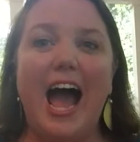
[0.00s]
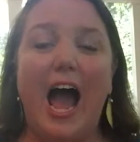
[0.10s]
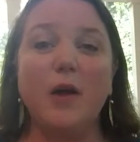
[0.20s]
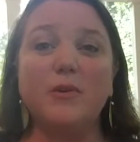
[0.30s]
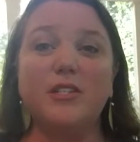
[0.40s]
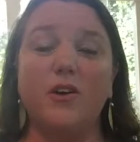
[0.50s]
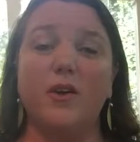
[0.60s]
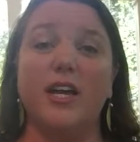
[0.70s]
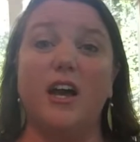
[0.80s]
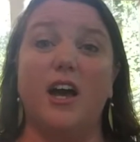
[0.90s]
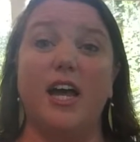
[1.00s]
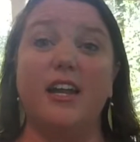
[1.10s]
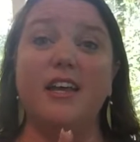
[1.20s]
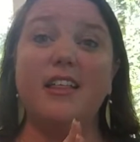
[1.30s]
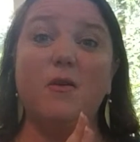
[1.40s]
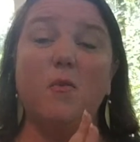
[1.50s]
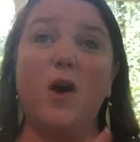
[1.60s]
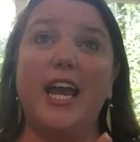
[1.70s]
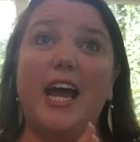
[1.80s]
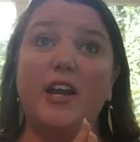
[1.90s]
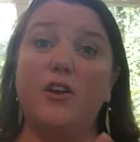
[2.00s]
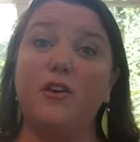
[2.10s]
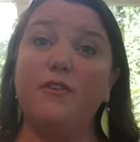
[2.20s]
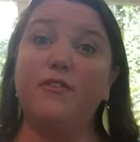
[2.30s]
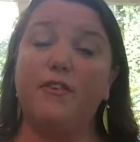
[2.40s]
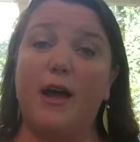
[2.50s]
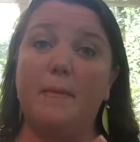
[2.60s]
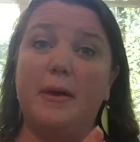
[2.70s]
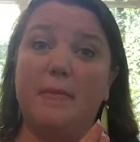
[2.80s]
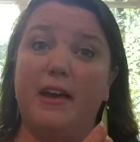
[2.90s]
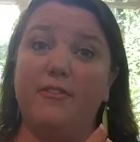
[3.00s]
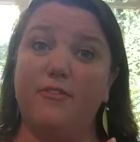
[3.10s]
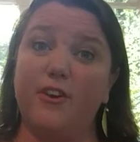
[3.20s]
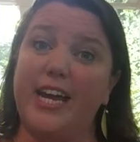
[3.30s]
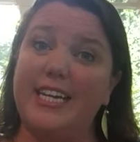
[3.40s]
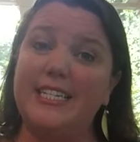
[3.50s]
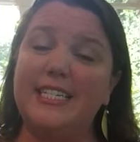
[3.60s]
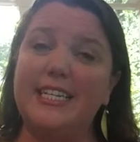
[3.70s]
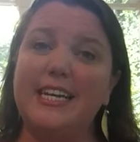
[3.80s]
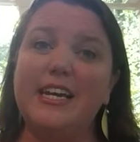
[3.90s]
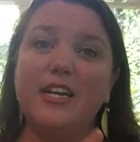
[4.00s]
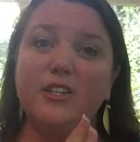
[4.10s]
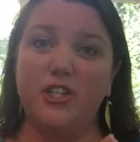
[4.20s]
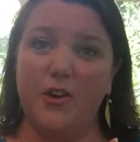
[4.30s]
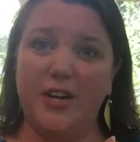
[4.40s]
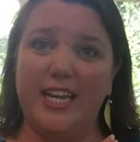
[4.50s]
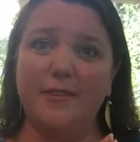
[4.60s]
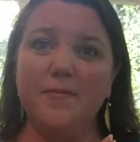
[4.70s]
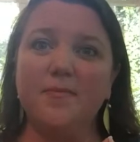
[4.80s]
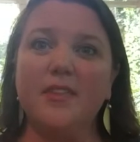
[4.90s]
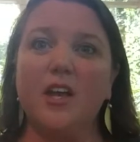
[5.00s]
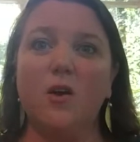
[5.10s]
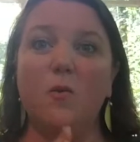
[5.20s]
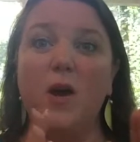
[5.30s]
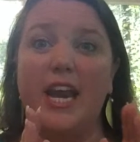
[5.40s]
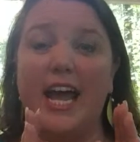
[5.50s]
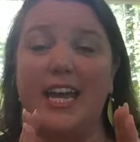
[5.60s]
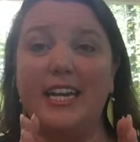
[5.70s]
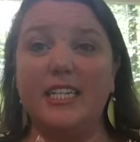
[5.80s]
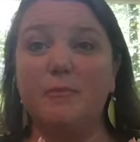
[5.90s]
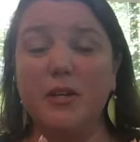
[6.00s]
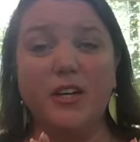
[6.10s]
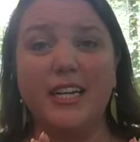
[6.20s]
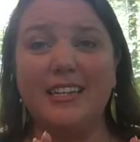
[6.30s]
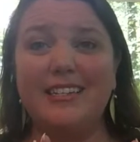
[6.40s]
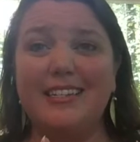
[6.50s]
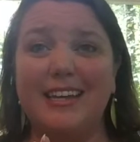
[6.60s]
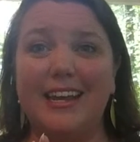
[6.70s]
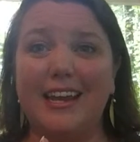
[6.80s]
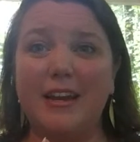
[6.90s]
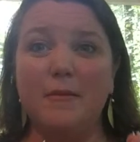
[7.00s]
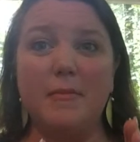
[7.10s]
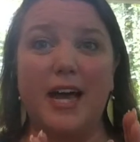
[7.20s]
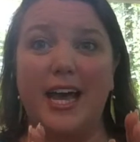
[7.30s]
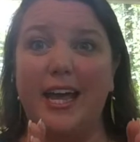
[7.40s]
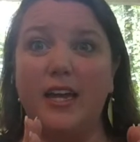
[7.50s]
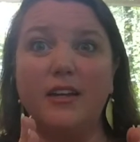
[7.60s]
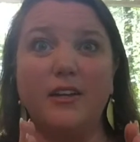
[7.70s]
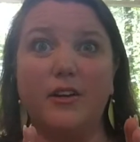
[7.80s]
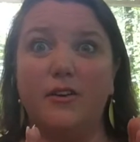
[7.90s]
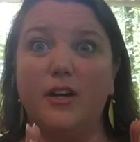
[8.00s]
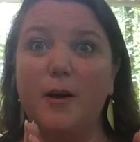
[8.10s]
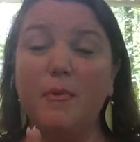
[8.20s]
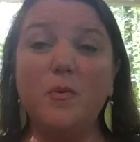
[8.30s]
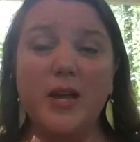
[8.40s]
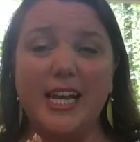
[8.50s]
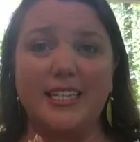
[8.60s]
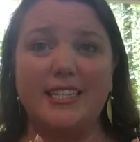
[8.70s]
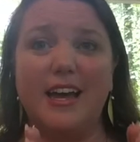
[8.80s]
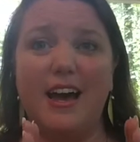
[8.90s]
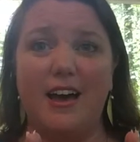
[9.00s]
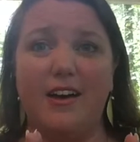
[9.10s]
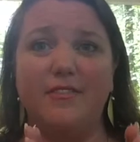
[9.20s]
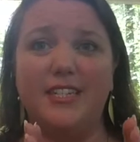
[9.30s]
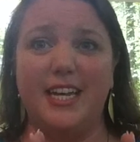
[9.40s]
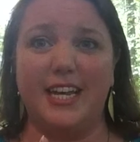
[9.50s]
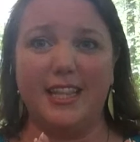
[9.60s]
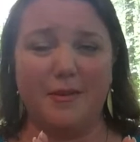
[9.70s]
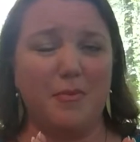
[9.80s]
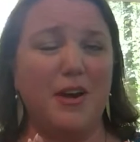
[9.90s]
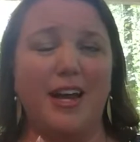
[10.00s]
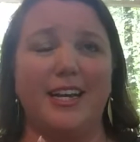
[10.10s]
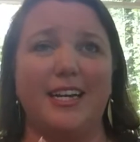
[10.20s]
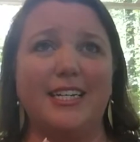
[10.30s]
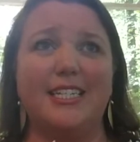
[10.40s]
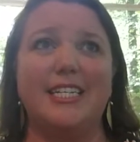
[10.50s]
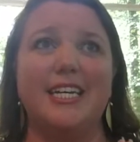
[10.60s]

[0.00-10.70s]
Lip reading: I was going on what I knew from my friend, Jody, what I had experienced in my, couple weeks of taking the product,